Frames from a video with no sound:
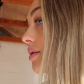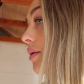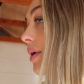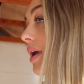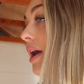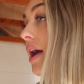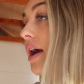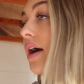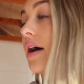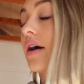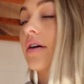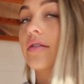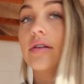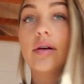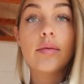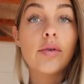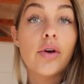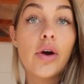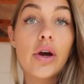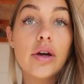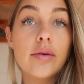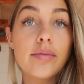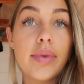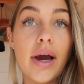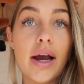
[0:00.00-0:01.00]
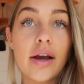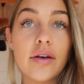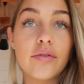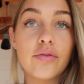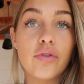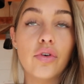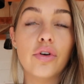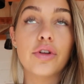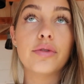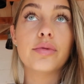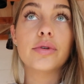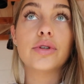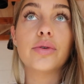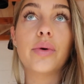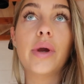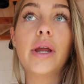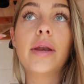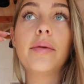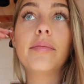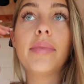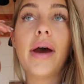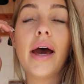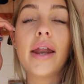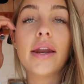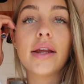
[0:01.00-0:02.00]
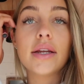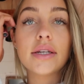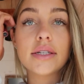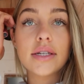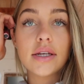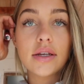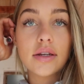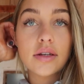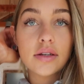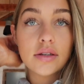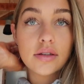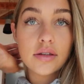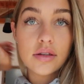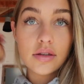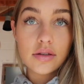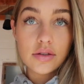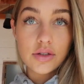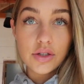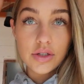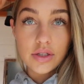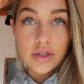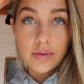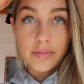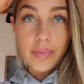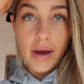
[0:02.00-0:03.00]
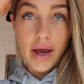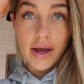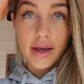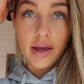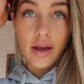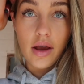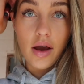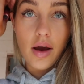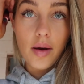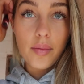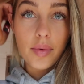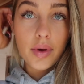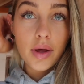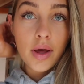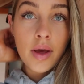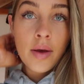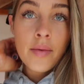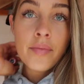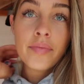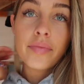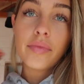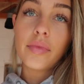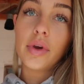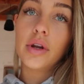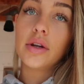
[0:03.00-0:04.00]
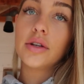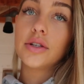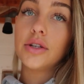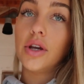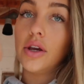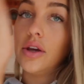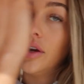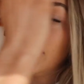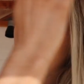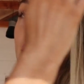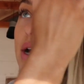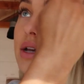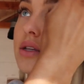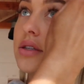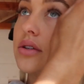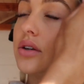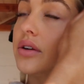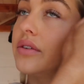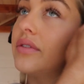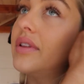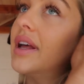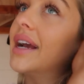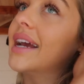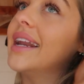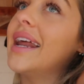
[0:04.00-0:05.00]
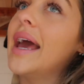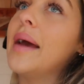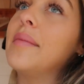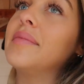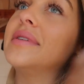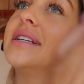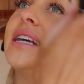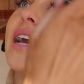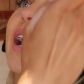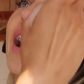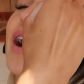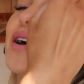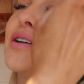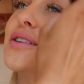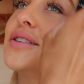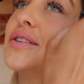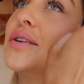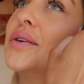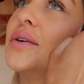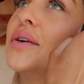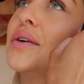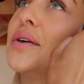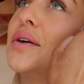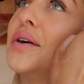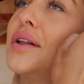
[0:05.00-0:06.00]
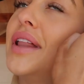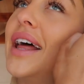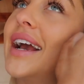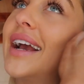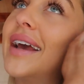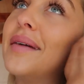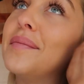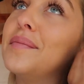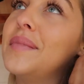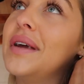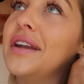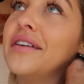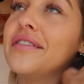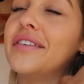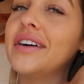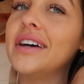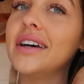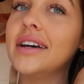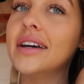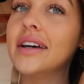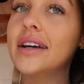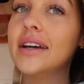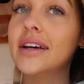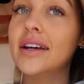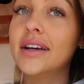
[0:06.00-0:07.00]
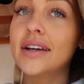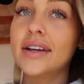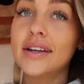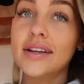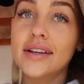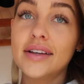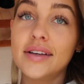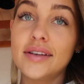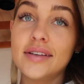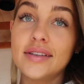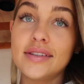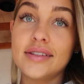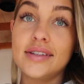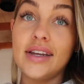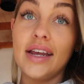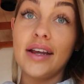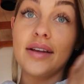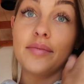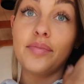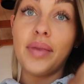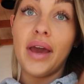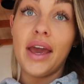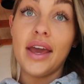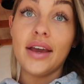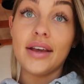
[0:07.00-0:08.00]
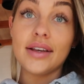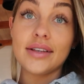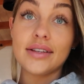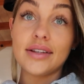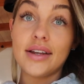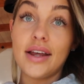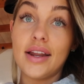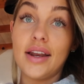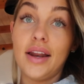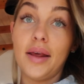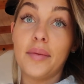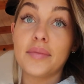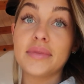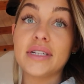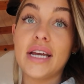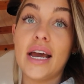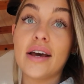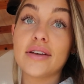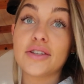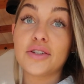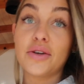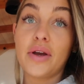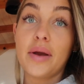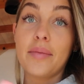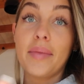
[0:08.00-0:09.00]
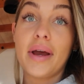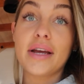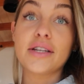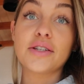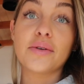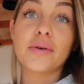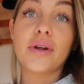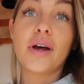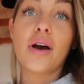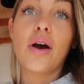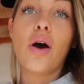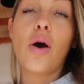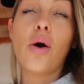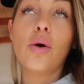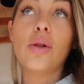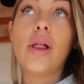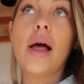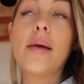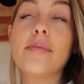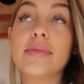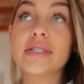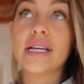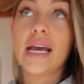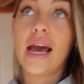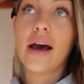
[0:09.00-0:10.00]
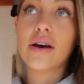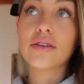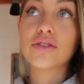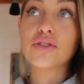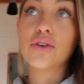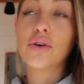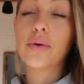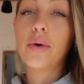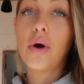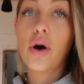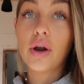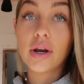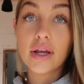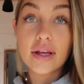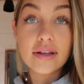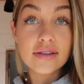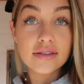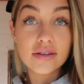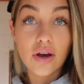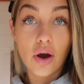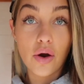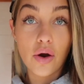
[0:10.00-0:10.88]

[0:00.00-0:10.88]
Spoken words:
I'm going back and forth between Paddington, just packing up. I'm gonna show you guys sort of like an empty house tour, or like a bit of a sneak peek at an empty house tour. I might do a whole empty house tour on its